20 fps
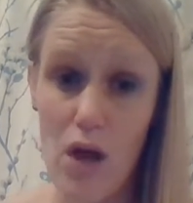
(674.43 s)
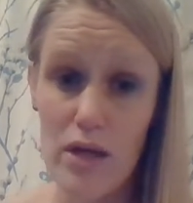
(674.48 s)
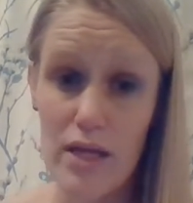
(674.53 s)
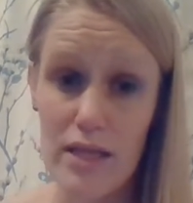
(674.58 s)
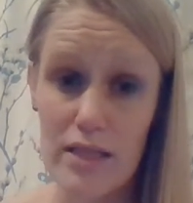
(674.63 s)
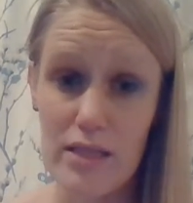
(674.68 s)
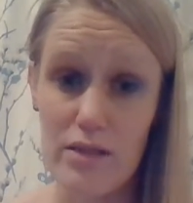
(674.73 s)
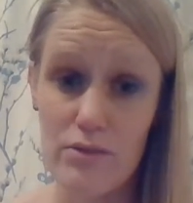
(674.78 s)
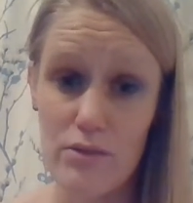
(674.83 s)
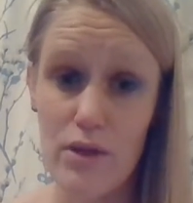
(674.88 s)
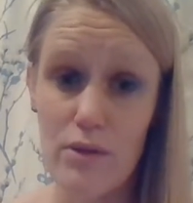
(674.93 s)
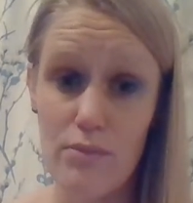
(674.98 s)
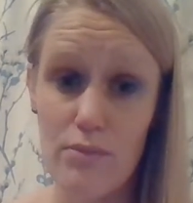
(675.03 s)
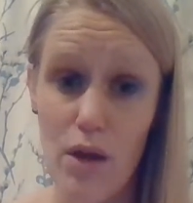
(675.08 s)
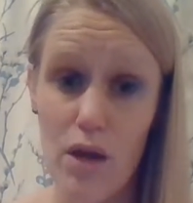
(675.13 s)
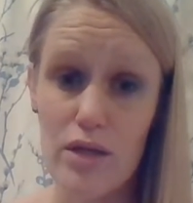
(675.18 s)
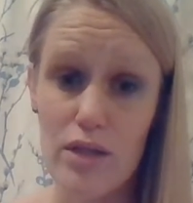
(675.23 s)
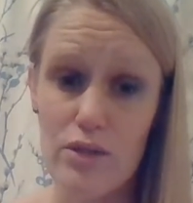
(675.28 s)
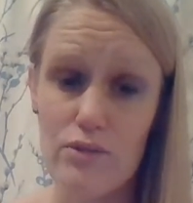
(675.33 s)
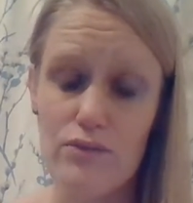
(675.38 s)
You're not
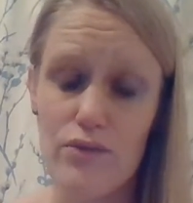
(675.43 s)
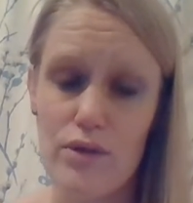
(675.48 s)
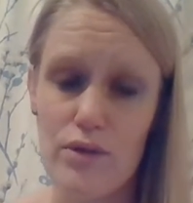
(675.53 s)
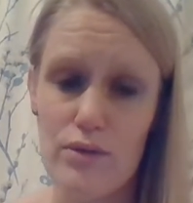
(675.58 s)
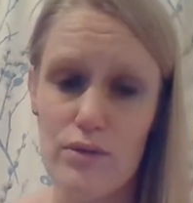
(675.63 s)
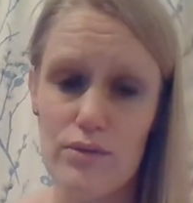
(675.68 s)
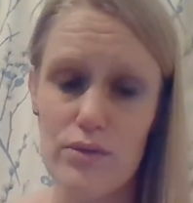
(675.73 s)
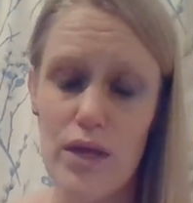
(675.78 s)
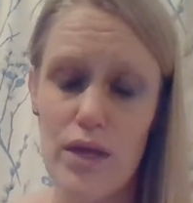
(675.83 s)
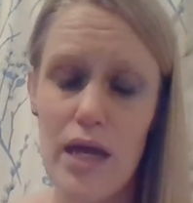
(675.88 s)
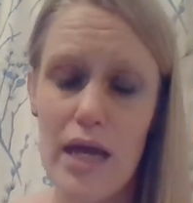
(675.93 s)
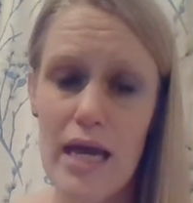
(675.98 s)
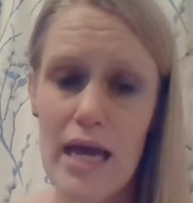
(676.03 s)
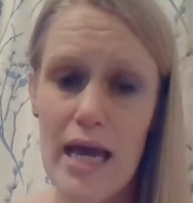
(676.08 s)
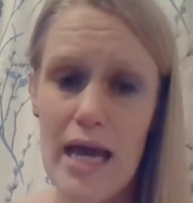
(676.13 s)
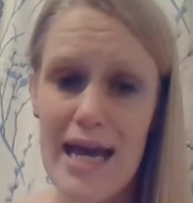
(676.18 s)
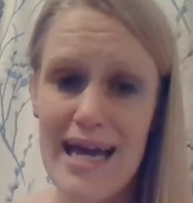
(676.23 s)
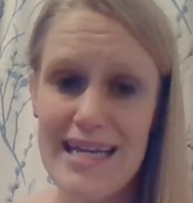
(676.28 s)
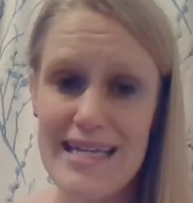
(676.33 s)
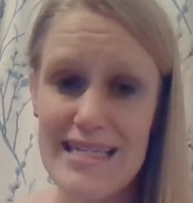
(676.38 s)
going to put any barriers
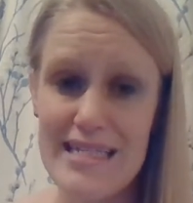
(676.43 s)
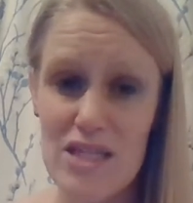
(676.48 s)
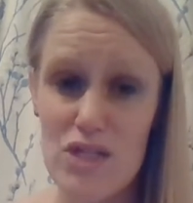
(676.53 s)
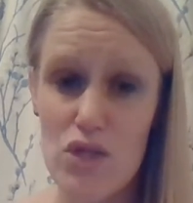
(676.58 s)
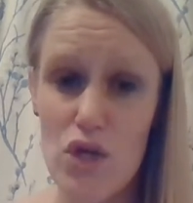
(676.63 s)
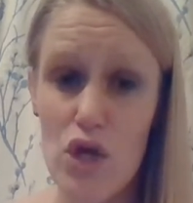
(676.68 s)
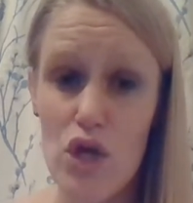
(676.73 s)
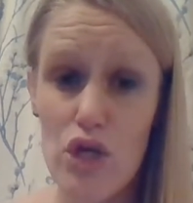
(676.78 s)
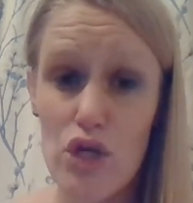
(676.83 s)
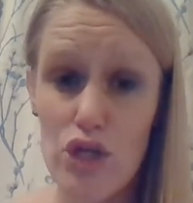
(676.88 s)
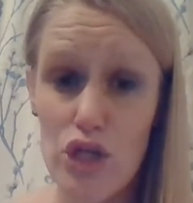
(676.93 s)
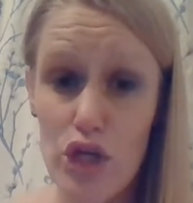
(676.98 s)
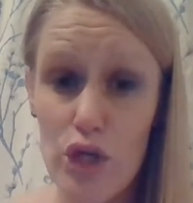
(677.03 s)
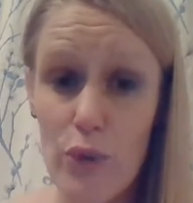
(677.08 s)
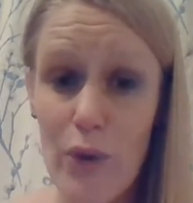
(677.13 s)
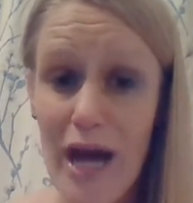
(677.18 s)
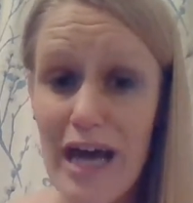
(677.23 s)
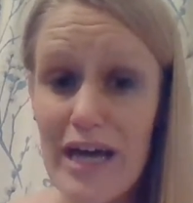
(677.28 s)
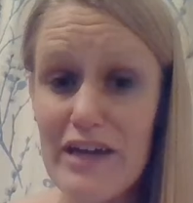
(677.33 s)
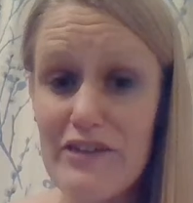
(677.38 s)
in place. And when
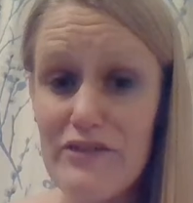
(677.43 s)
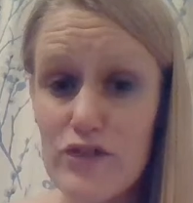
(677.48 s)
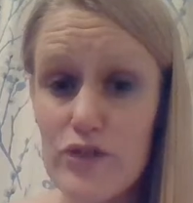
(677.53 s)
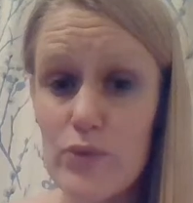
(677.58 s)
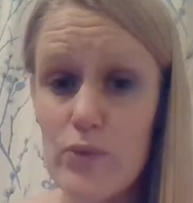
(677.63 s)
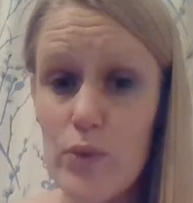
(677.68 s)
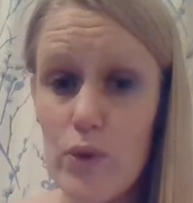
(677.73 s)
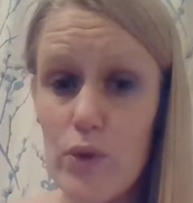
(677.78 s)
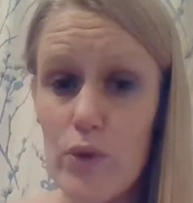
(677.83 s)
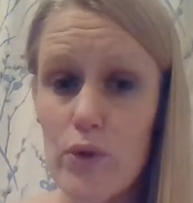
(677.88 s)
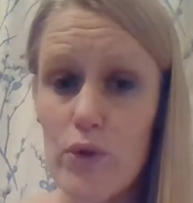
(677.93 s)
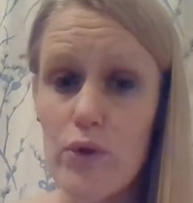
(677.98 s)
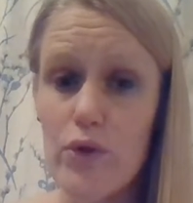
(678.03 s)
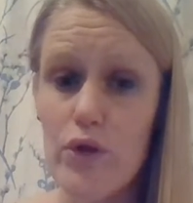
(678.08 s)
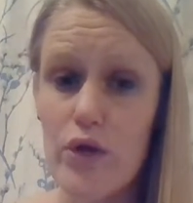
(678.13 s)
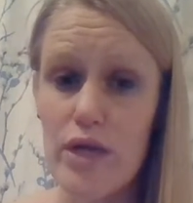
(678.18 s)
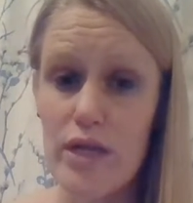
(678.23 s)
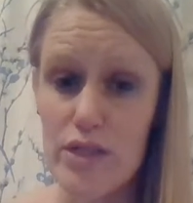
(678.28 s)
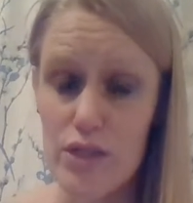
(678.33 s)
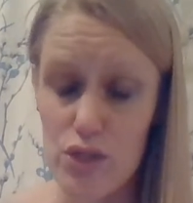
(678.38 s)
there are barriers,
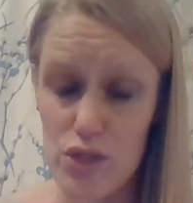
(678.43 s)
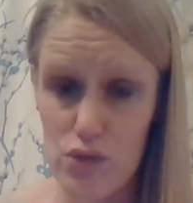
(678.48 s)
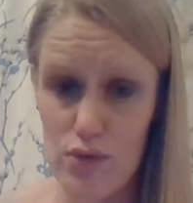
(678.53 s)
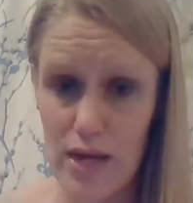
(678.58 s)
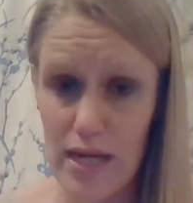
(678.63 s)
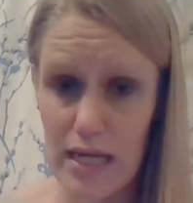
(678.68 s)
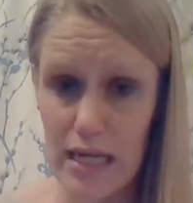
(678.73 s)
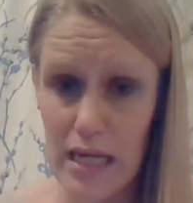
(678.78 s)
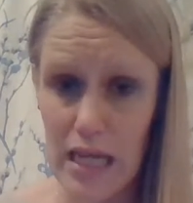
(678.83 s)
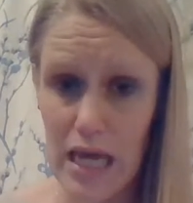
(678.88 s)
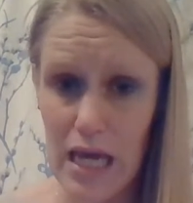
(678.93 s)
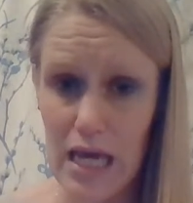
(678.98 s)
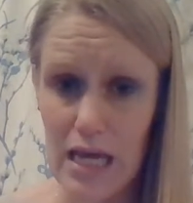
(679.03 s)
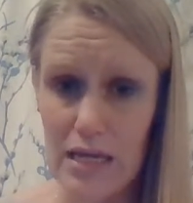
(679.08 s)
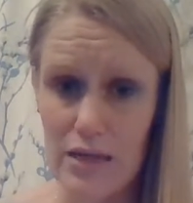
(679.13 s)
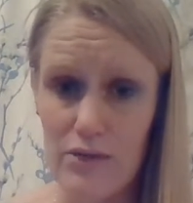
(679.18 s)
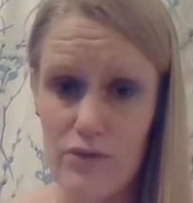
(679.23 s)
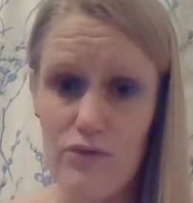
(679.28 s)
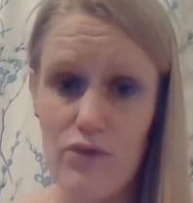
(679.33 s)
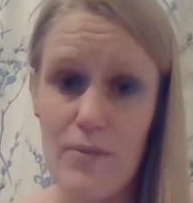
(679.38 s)
if there is a chair
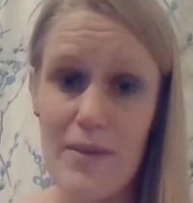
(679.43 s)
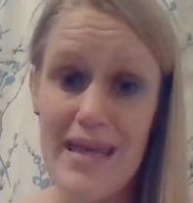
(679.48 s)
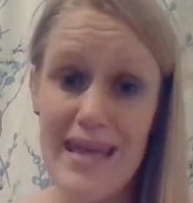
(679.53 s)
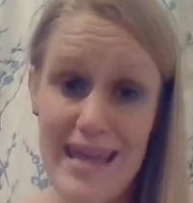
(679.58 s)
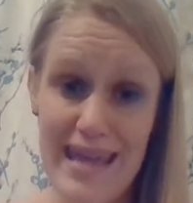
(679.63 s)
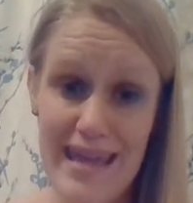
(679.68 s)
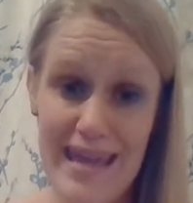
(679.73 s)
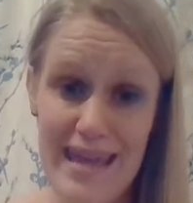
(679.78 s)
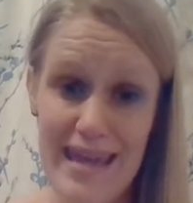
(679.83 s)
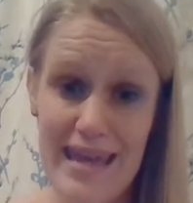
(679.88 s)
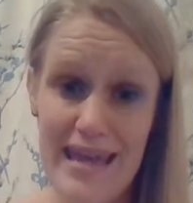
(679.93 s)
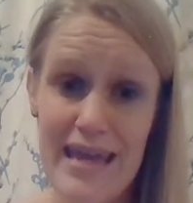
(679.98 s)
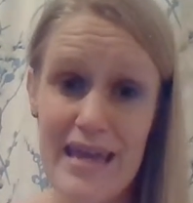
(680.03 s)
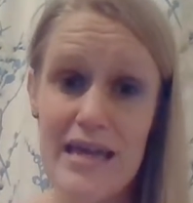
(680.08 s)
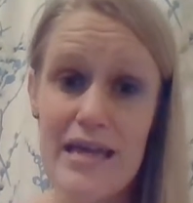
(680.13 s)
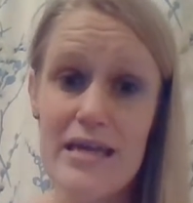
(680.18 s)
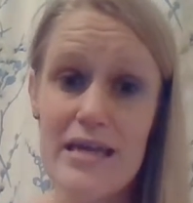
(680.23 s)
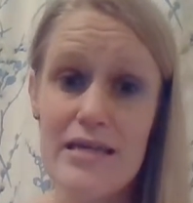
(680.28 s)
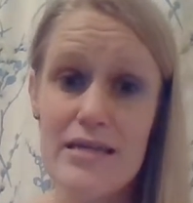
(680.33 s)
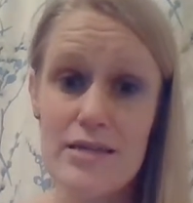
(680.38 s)
in the road
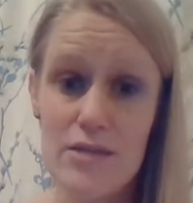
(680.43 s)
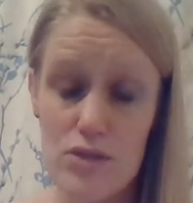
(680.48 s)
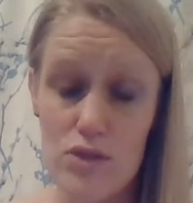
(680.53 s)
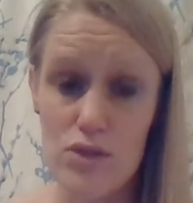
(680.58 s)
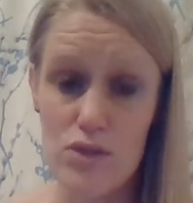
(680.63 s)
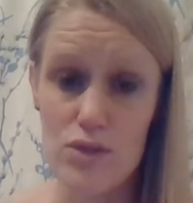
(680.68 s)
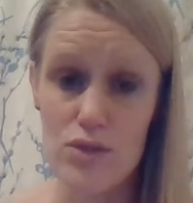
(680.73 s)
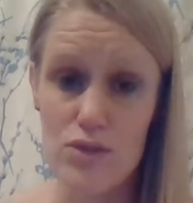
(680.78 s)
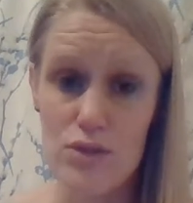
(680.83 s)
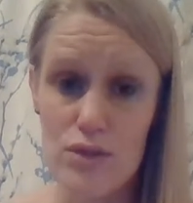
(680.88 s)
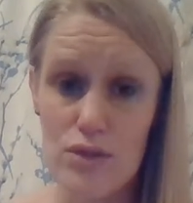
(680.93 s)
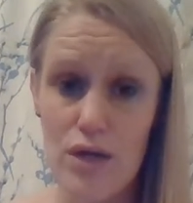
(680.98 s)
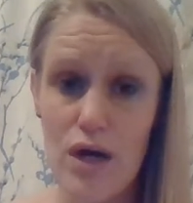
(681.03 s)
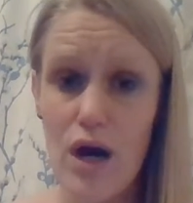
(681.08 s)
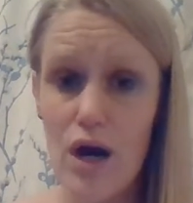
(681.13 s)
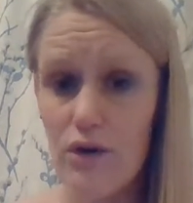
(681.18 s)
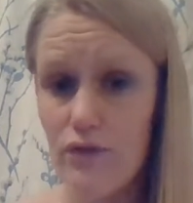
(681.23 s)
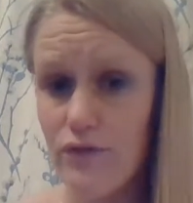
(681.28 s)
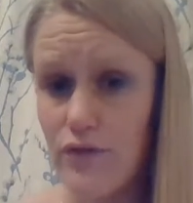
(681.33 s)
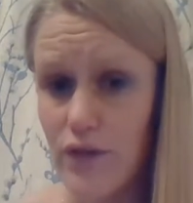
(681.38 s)
or a chair in the
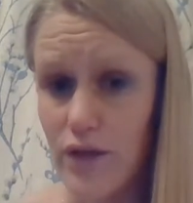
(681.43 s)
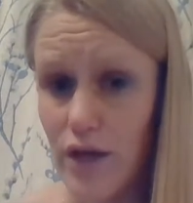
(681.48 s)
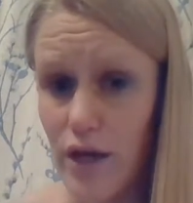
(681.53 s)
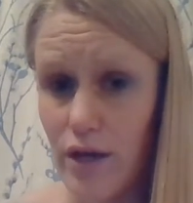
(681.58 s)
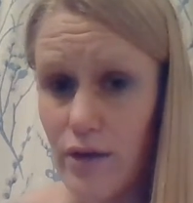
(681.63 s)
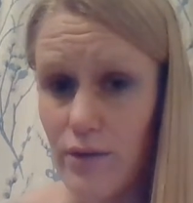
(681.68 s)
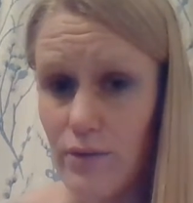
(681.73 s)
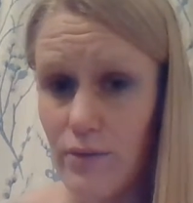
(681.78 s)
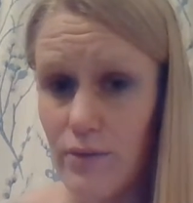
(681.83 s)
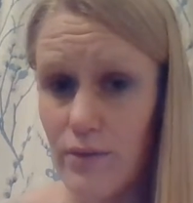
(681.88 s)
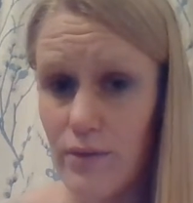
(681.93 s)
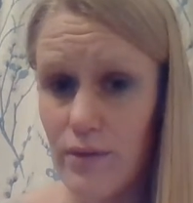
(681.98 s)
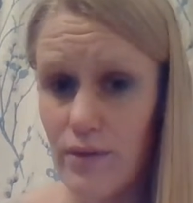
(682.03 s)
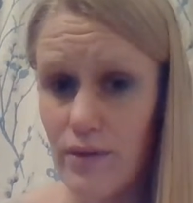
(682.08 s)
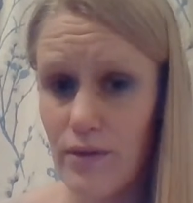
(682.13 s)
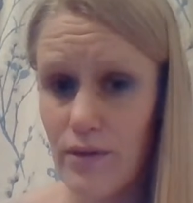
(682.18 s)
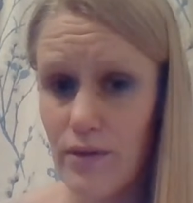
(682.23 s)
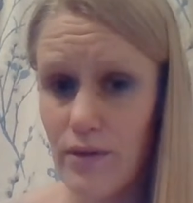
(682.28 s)
room, you